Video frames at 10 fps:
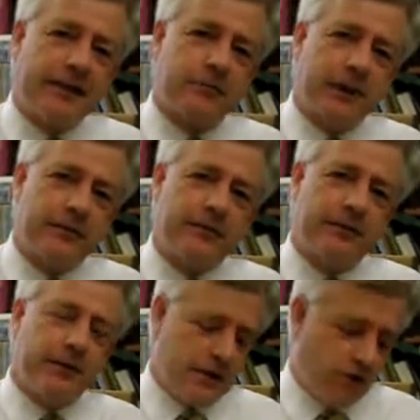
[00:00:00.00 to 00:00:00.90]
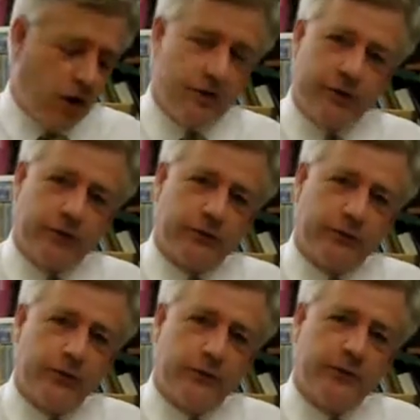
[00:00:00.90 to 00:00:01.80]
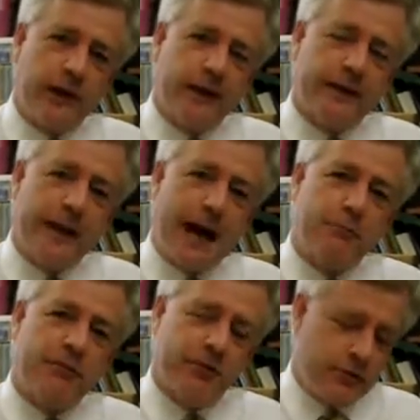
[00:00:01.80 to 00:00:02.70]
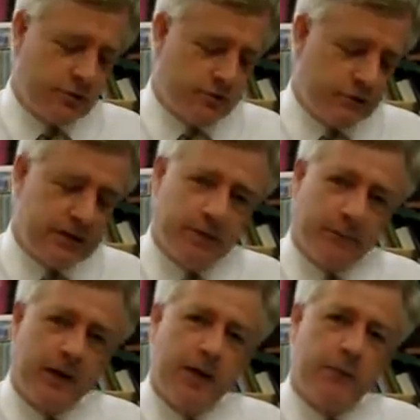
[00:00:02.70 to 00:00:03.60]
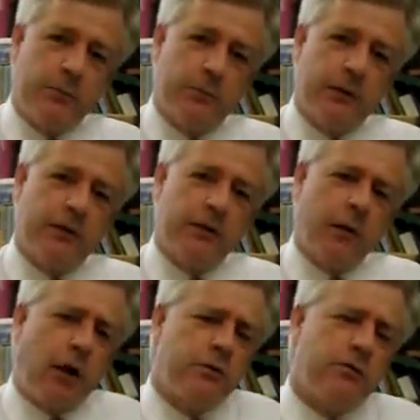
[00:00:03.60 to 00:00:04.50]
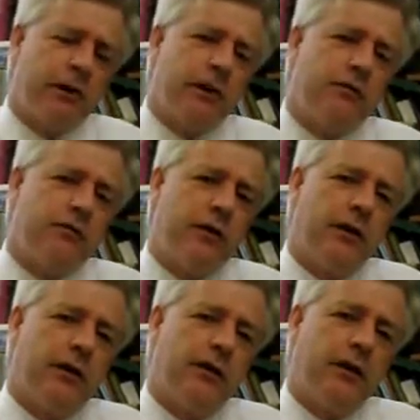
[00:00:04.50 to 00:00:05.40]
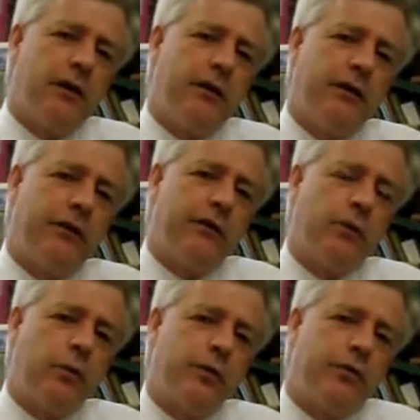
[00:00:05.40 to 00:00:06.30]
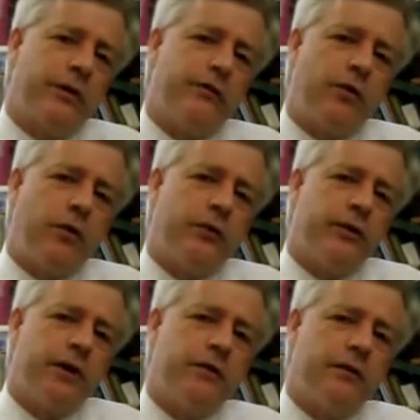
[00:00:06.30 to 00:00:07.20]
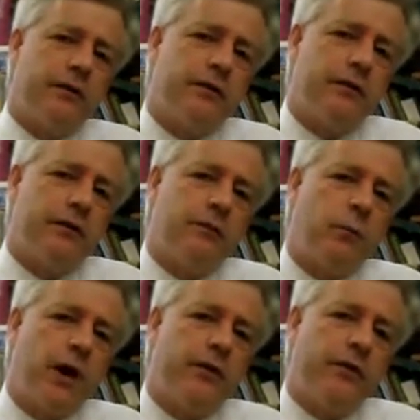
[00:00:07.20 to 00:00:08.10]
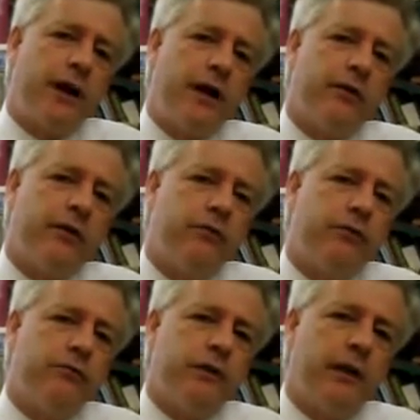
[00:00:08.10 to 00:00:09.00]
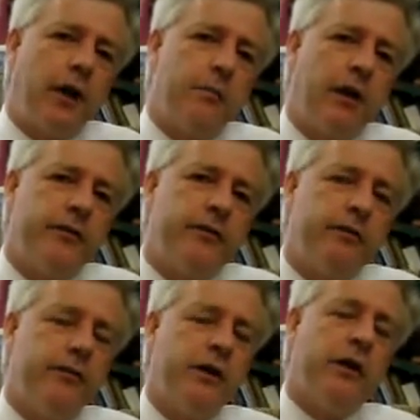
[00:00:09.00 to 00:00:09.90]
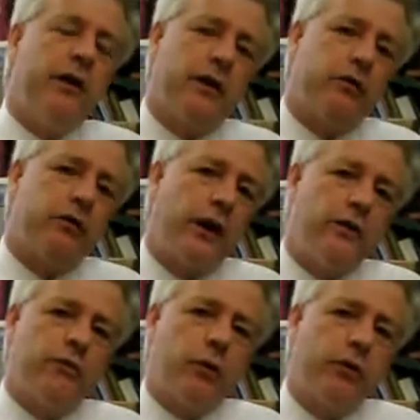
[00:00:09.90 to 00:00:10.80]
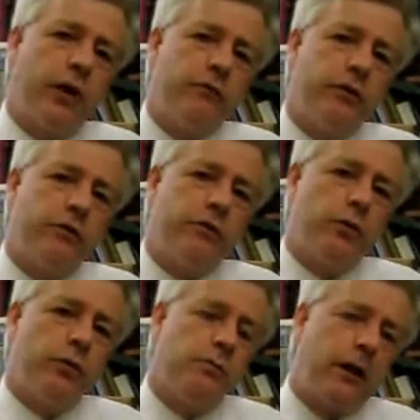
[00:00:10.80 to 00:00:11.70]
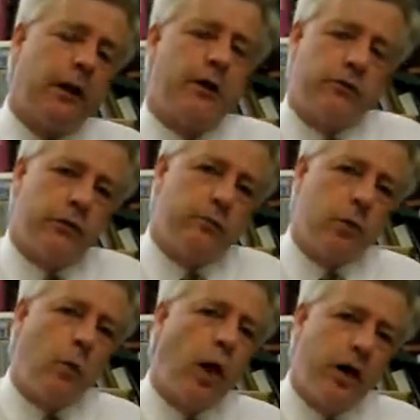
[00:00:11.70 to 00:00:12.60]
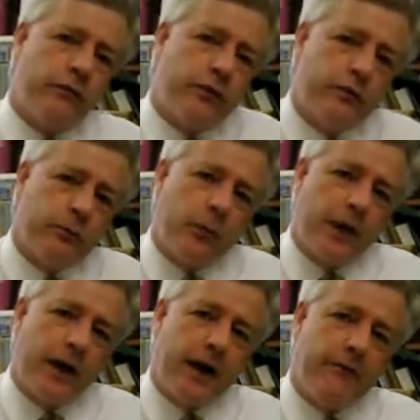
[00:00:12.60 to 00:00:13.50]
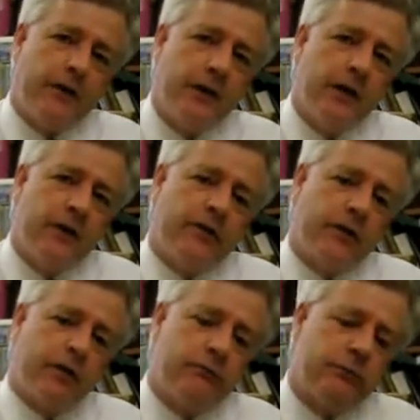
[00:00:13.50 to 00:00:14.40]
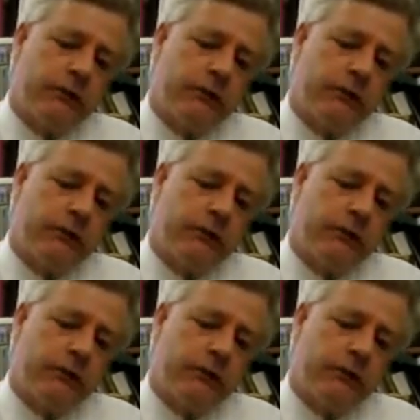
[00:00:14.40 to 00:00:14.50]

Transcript: aspects of it, it arriving on your uh, lap so you can read them but but it, it, I'd be really interested in, in knowing sort of what you think of the content and, and where there are areas you feel I might have you know changed what I've written, or you might like to explore why I've written what I have. Yeah, so, and